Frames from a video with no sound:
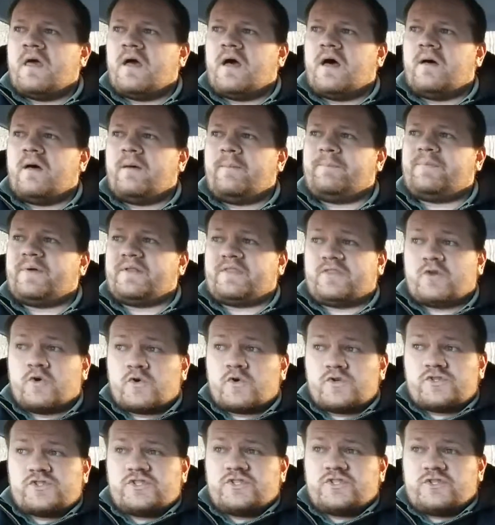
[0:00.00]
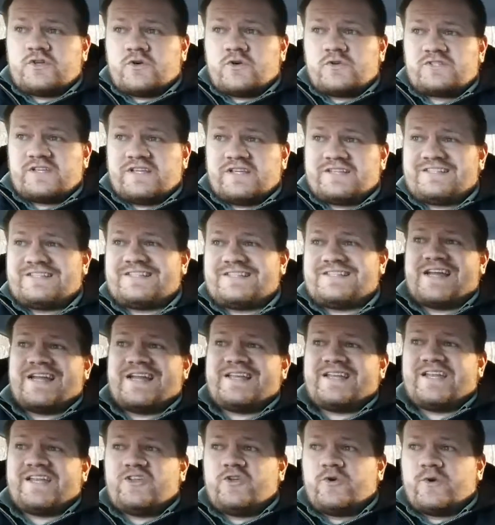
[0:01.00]
But those
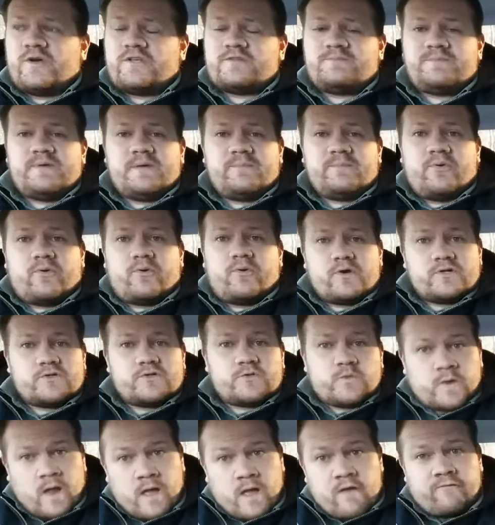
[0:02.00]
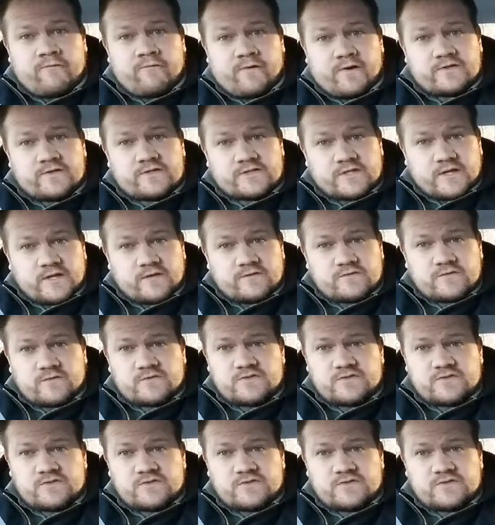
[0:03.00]
extended USB ports were not functioning.